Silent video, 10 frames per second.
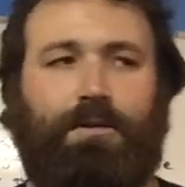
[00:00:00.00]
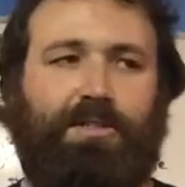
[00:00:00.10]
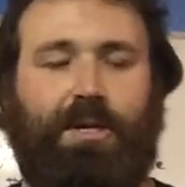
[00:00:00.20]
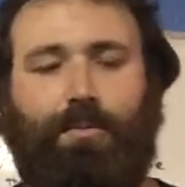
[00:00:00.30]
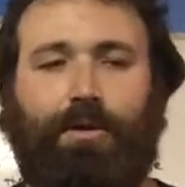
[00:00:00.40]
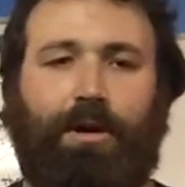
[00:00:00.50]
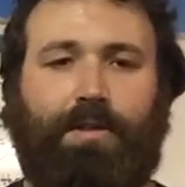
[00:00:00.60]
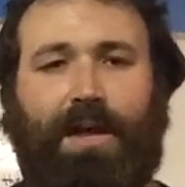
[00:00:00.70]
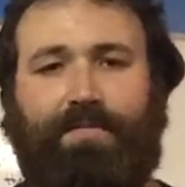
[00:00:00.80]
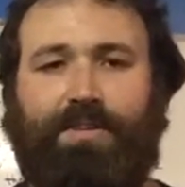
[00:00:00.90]
Somewhere
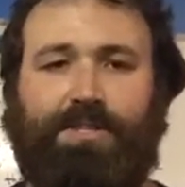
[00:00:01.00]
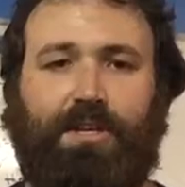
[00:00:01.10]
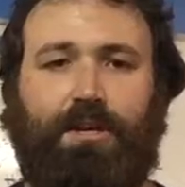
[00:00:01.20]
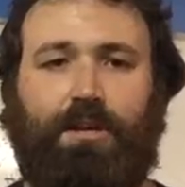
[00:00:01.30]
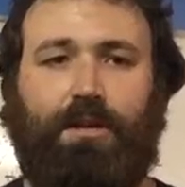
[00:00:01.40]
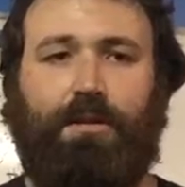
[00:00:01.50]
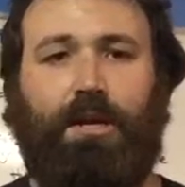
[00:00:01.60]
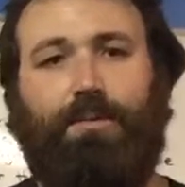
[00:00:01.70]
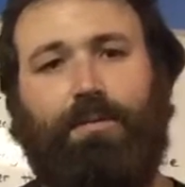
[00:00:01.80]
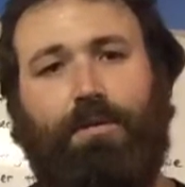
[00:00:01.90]
in that vicinity.
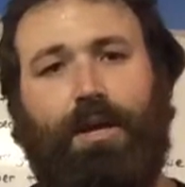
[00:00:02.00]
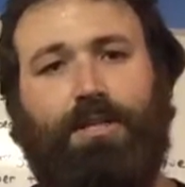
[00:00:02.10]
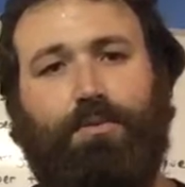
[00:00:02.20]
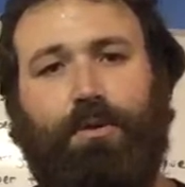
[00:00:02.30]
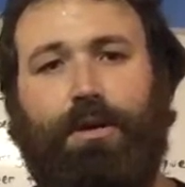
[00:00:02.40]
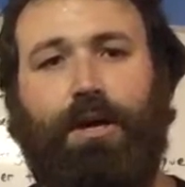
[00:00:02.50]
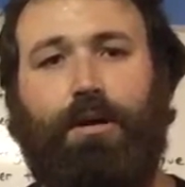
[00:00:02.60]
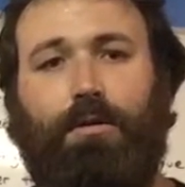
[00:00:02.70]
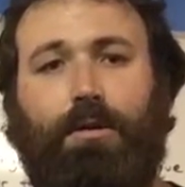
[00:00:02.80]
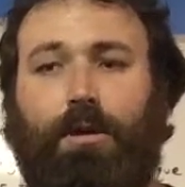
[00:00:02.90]
That'll be their next
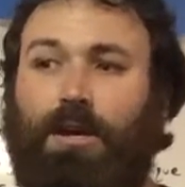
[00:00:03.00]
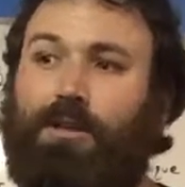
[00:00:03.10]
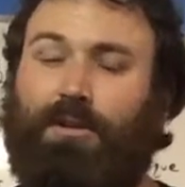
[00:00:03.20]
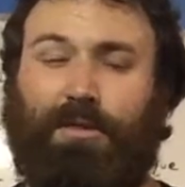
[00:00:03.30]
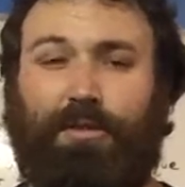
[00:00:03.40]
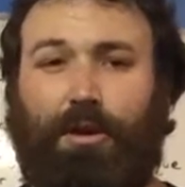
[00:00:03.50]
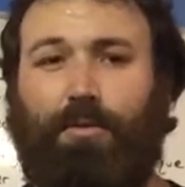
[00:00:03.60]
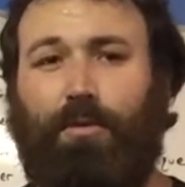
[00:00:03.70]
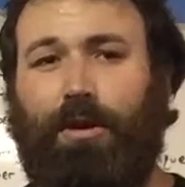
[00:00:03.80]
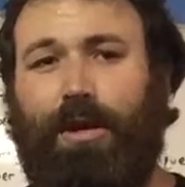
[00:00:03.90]
workout. Their
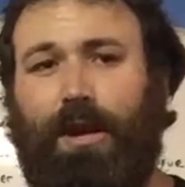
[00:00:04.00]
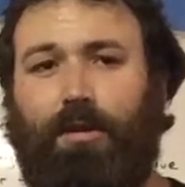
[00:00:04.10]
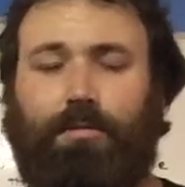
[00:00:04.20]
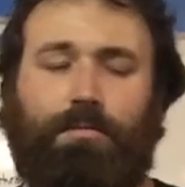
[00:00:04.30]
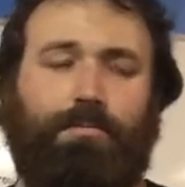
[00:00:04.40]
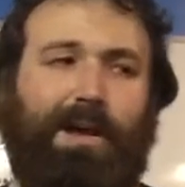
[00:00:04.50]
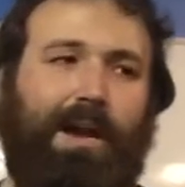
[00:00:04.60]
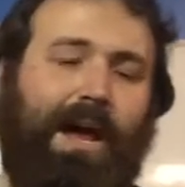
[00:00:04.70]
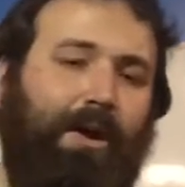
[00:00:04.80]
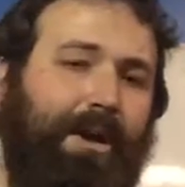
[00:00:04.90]
third workout,
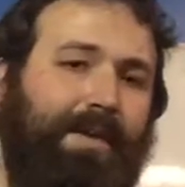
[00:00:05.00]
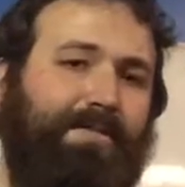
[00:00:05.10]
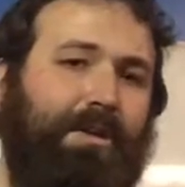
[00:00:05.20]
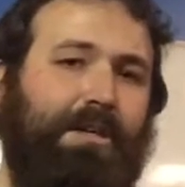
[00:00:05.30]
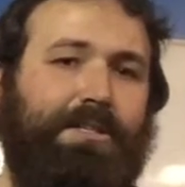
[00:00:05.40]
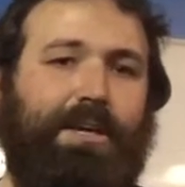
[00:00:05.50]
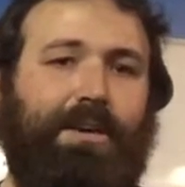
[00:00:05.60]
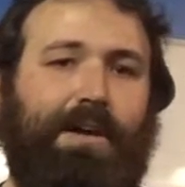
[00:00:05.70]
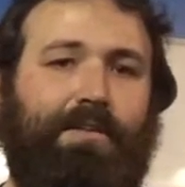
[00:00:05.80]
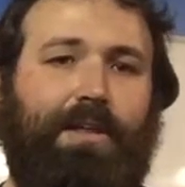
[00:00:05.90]
about an hour and a half, 2 hours
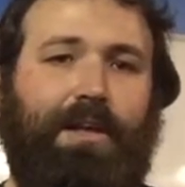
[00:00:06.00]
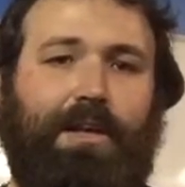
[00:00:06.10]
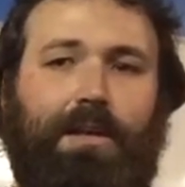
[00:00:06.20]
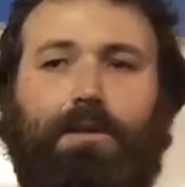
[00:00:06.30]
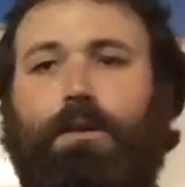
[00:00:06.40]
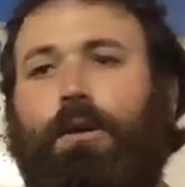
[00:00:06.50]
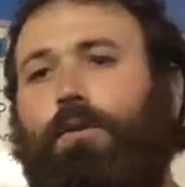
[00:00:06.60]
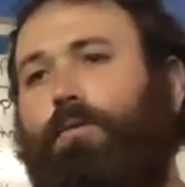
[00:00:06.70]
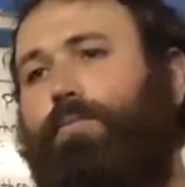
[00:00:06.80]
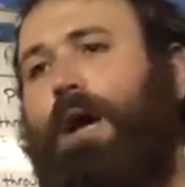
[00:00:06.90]
later after they eat,
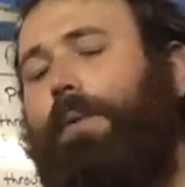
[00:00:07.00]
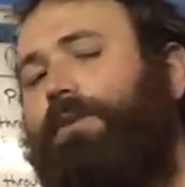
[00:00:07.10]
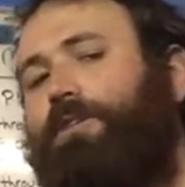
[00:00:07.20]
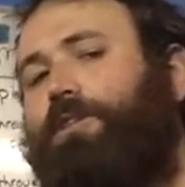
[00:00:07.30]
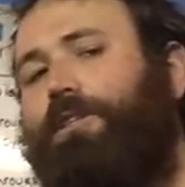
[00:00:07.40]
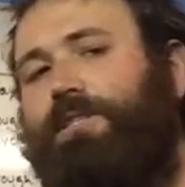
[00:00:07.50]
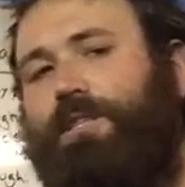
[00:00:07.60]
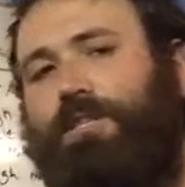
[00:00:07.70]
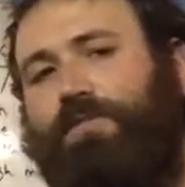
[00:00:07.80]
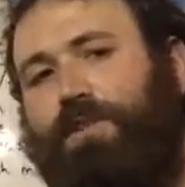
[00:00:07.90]
would probably just
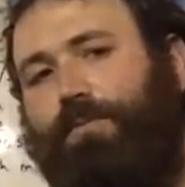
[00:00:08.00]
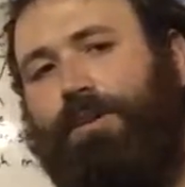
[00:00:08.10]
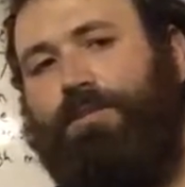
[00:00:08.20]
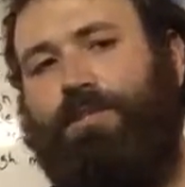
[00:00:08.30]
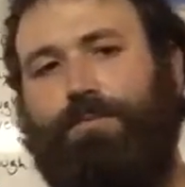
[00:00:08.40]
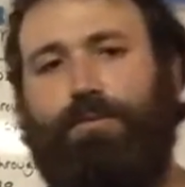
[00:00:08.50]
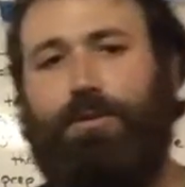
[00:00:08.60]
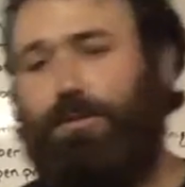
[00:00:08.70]
consist of something as simple